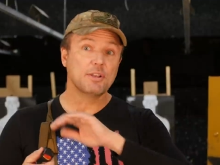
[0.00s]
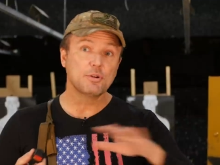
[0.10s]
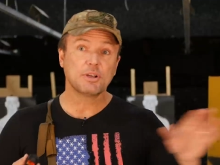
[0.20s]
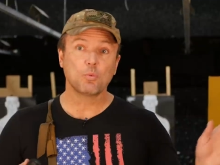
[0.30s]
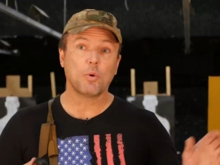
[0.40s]
and
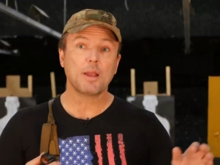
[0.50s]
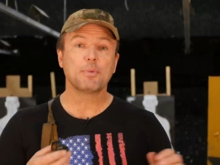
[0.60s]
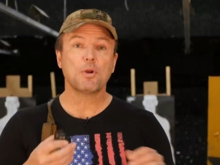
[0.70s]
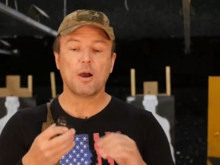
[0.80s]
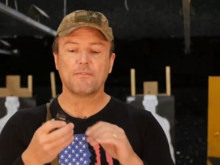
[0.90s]
you can wipe
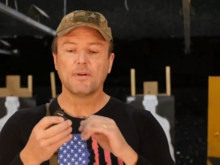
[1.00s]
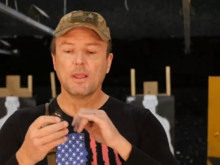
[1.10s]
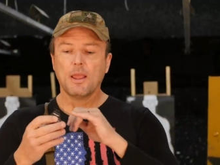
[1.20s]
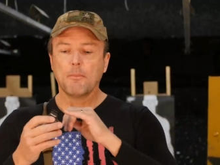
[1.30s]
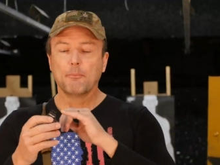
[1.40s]
it off.
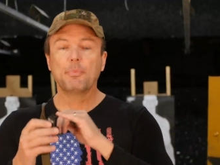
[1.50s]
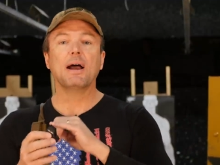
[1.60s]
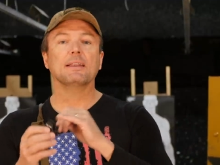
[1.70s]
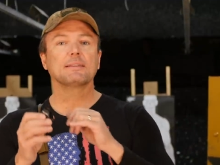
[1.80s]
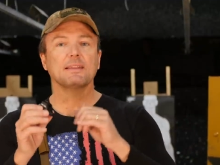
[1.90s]

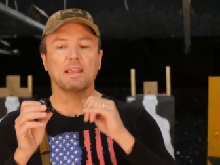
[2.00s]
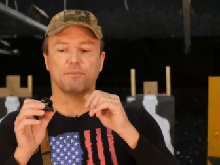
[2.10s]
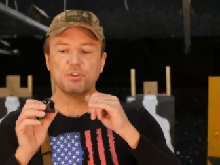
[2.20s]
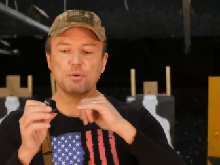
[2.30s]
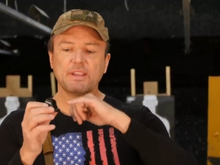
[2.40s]
But
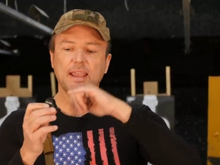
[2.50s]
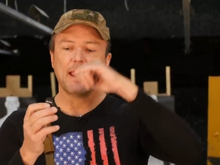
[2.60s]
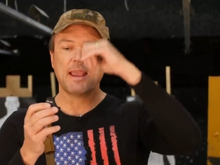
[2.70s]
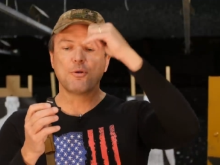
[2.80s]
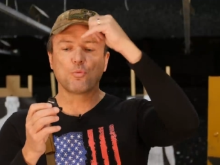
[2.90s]
if you get
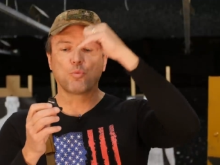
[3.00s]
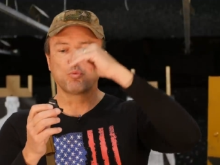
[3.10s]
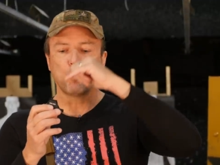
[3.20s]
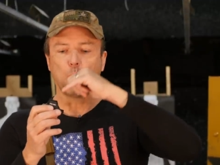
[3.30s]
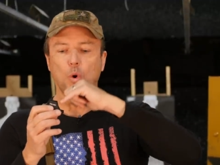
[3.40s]
a
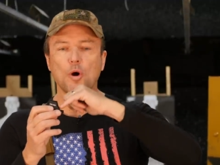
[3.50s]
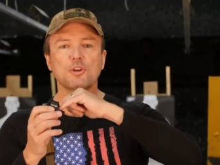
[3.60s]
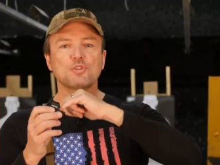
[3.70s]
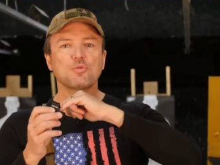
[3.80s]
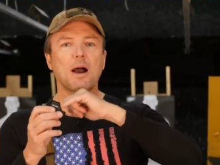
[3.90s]

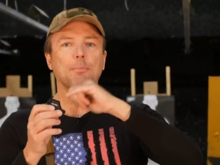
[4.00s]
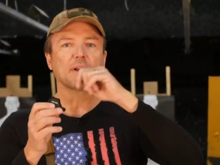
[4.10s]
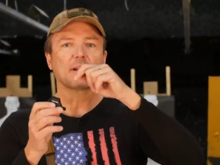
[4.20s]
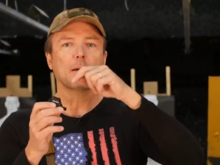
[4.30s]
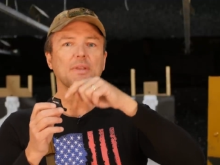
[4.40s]
water
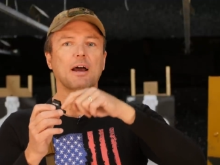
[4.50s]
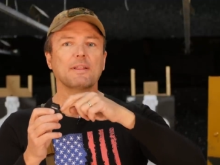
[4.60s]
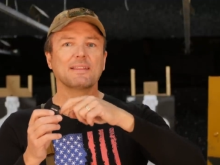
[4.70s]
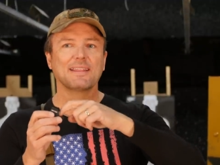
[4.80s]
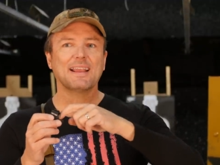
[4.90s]
droplet come down
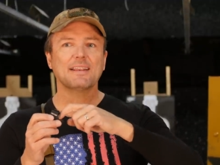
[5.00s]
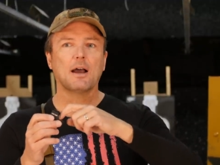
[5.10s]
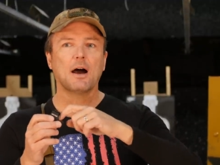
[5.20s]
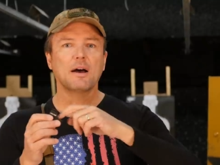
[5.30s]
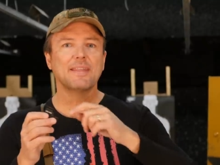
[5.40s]
and land
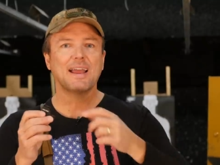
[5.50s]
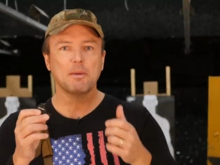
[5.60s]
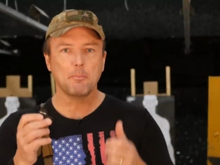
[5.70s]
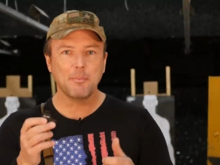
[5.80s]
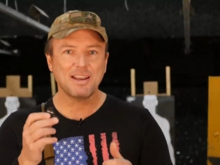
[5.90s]
on that
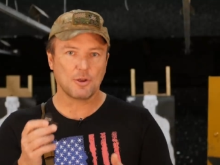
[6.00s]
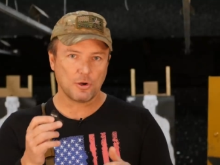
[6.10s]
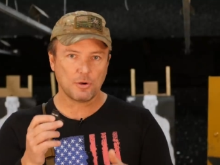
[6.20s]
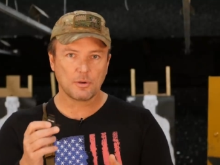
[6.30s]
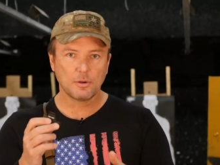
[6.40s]

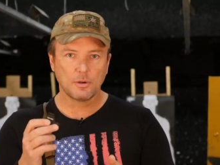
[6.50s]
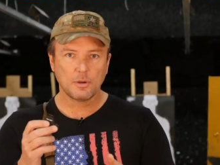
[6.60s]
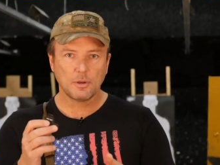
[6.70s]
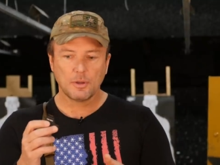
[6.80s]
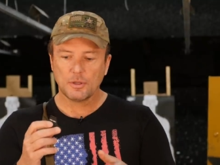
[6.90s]
emitter,
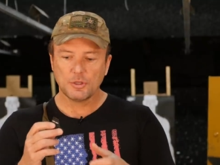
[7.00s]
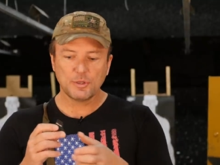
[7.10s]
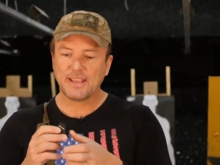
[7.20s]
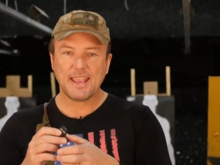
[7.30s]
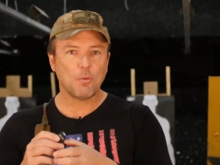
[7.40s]

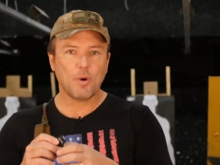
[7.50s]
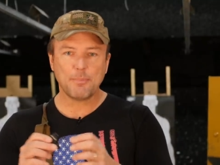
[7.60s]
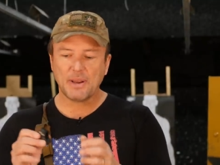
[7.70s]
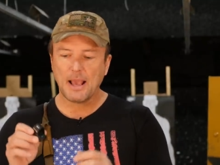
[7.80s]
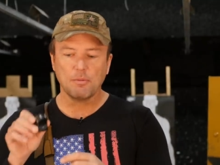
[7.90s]
you can't
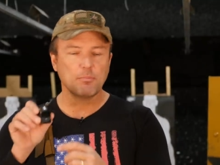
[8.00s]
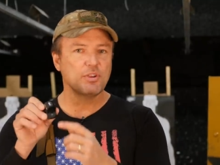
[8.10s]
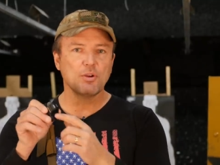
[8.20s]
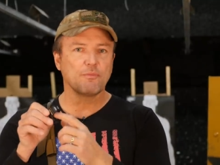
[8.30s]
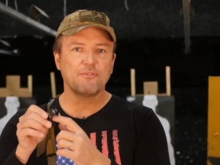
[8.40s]
wipe it out.
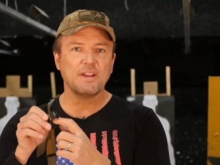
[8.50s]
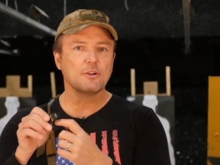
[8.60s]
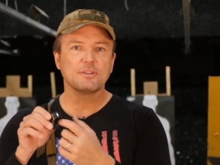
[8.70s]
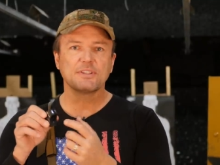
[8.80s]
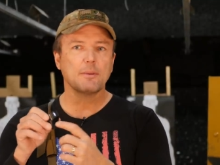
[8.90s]
Your
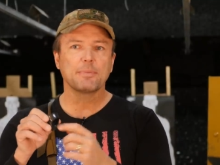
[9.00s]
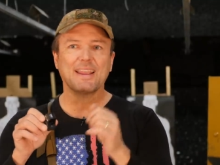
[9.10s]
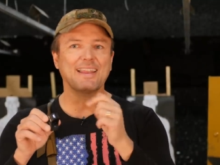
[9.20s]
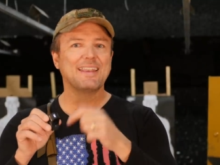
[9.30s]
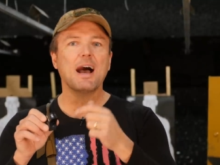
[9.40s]
fingertip
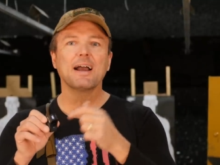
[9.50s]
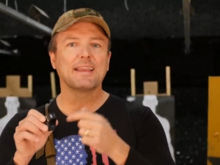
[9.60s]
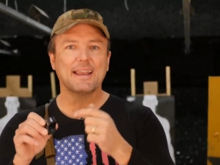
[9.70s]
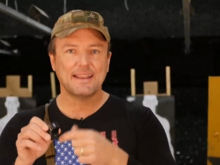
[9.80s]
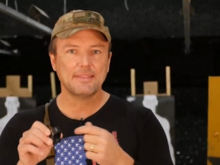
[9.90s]
cannot
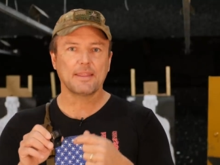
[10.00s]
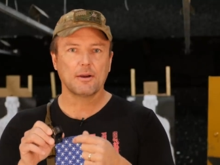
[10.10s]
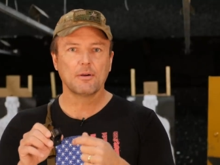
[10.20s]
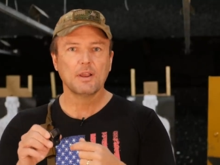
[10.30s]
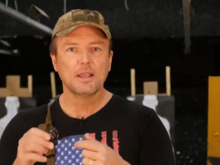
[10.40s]
get in there.